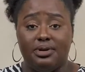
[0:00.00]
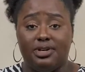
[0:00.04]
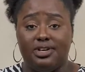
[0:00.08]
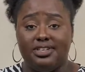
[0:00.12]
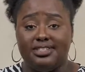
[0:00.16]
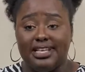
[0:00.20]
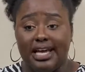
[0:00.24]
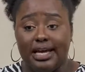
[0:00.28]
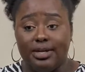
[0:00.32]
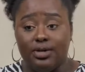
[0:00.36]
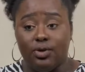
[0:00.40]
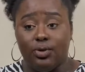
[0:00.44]

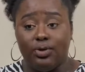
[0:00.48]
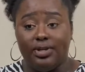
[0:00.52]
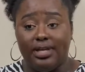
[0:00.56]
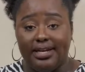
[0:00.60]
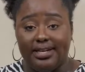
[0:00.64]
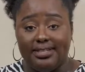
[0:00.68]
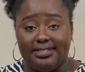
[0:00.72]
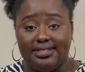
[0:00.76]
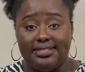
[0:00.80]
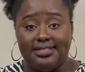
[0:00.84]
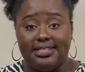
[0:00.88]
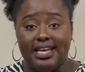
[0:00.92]
because I know
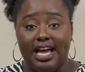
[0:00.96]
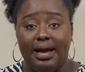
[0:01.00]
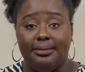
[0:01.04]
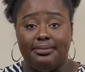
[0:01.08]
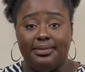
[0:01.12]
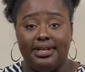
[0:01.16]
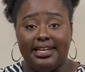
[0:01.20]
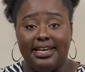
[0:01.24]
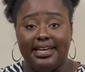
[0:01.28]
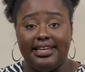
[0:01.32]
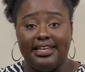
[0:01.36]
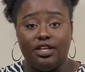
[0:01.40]
that is the
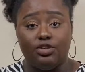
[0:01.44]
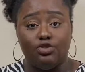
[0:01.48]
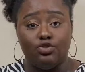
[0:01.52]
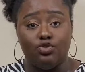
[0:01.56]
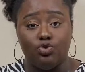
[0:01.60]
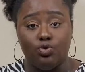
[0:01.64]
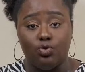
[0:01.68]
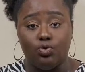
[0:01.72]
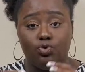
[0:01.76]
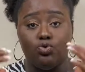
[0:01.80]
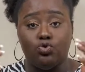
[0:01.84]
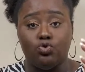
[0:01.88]
time that I
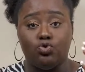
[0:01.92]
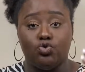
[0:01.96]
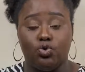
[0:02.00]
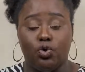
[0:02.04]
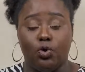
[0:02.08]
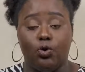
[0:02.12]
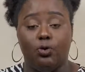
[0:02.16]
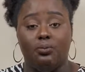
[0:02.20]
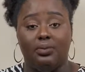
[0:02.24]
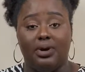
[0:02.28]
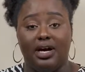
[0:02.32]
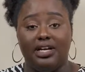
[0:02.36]
can do
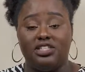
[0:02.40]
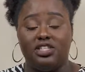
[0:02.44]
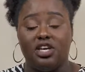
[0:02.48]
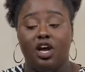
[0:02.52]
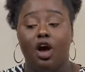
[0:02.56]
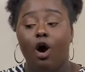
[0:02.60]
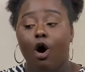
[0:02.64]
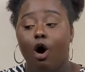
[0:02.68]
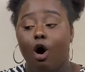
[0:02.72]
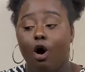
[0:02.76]
so much